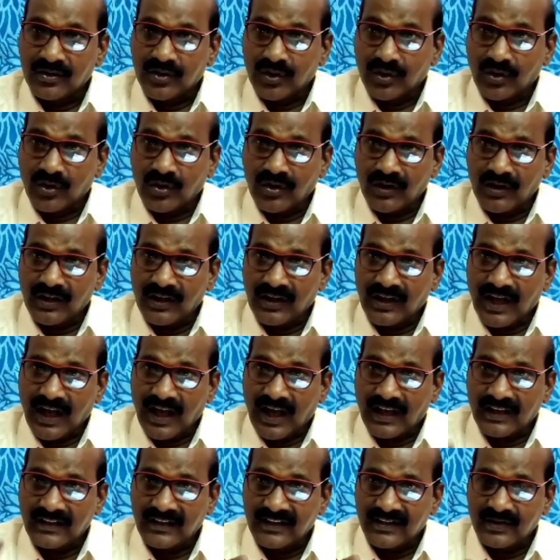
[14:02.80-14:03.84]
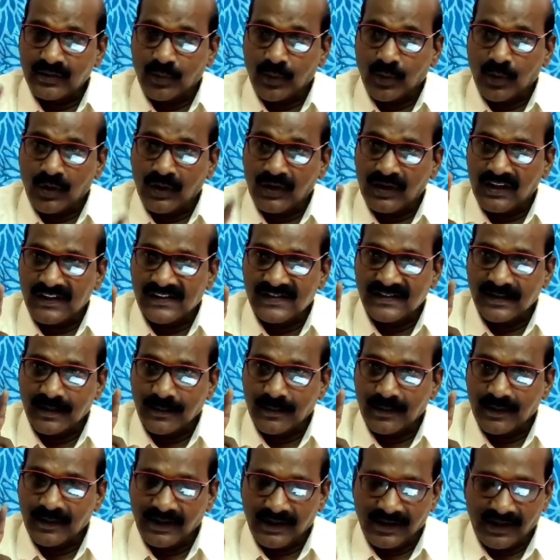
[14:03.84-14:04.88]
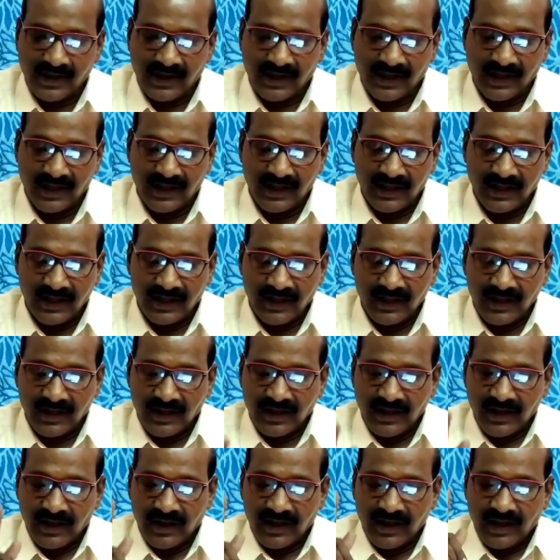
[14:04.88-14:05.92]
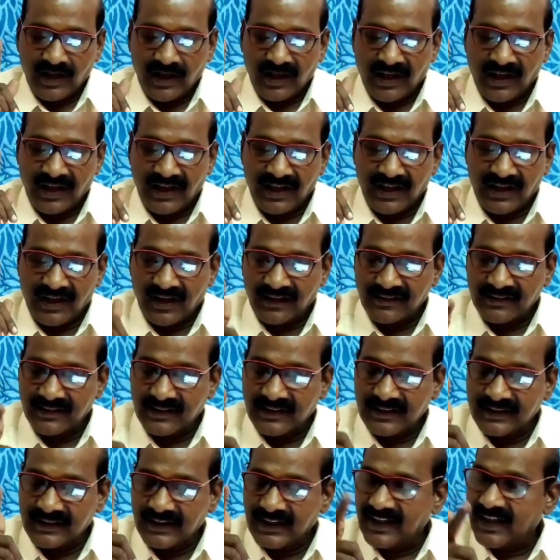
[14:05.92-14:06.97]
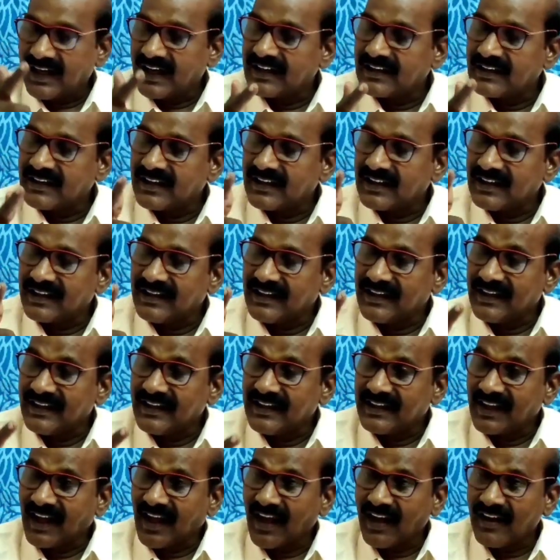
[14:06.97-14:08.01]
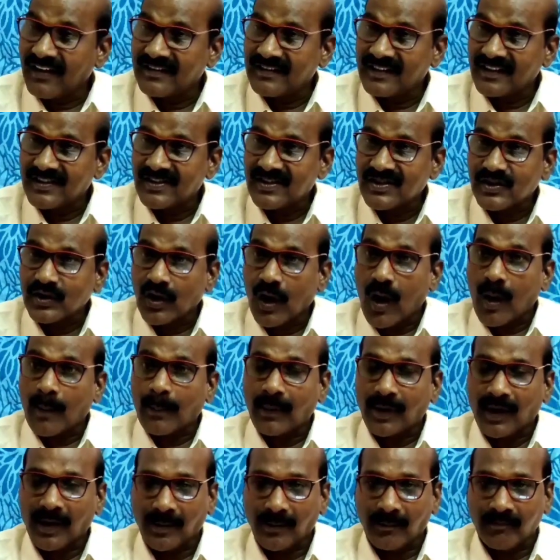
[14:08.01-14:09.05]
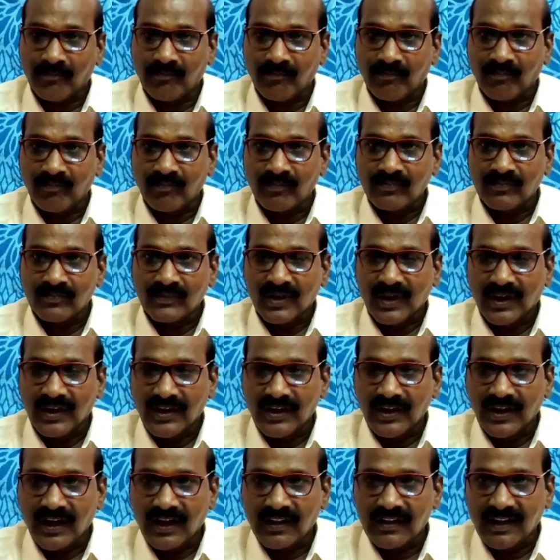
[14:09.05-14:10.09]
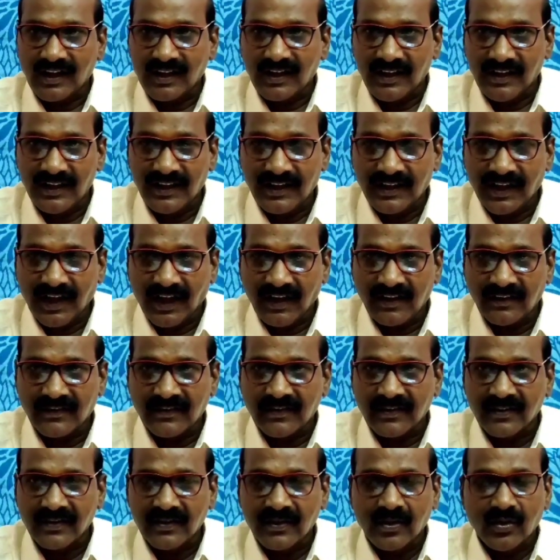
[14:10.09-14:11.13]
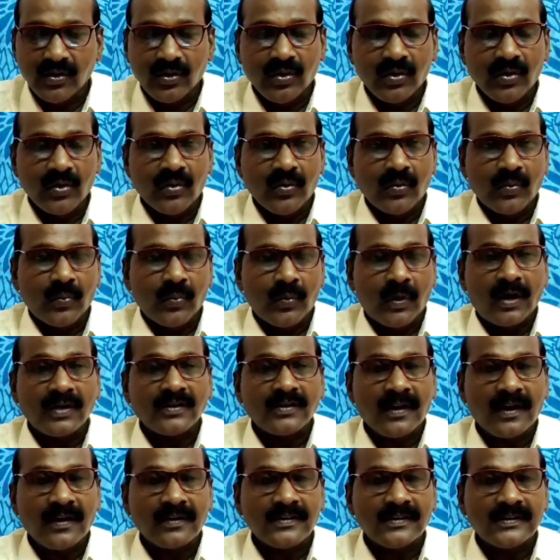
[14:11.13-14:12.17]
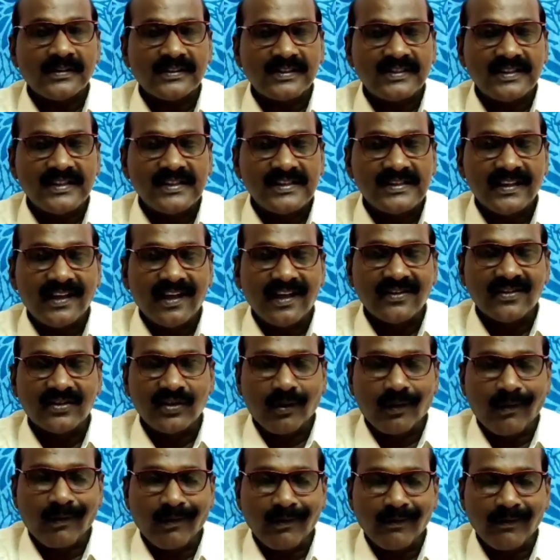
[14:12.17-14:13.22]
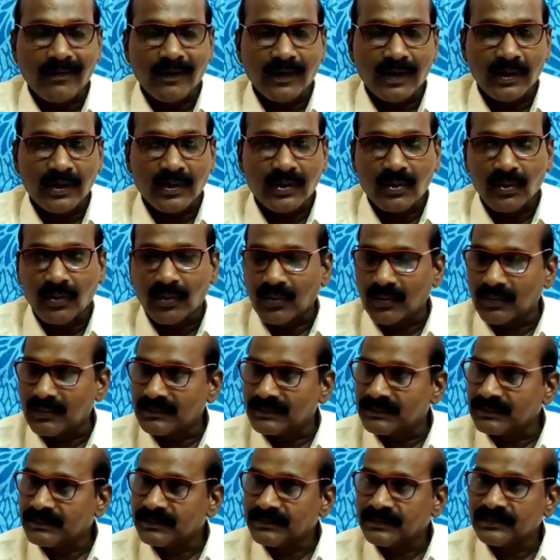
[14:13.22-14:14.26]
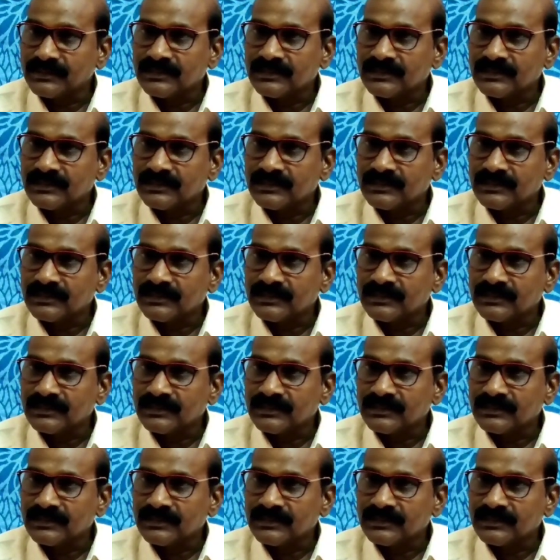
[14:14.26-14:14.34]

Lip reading: Though he has his own disability, he doesn't let the details stop him. Here the details. What are the details referred to?